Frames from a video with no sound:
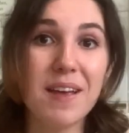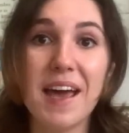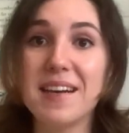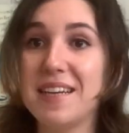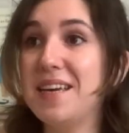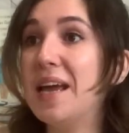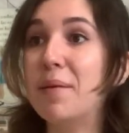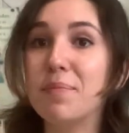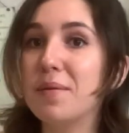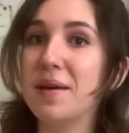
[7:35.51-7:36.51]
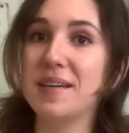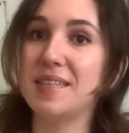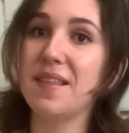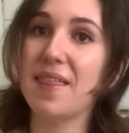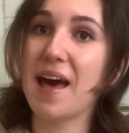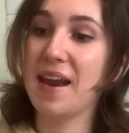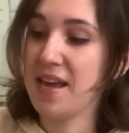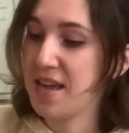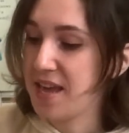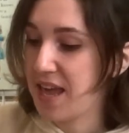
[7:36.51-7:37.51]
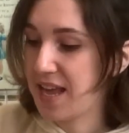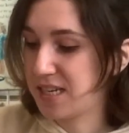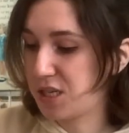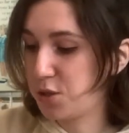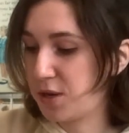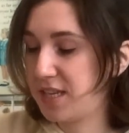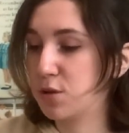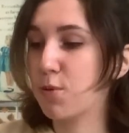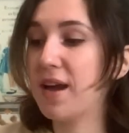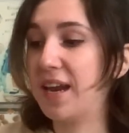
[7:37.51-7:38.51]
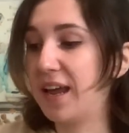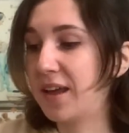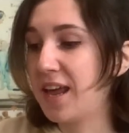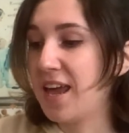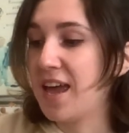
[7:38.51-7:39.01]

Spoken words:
and he implemented that into his writing.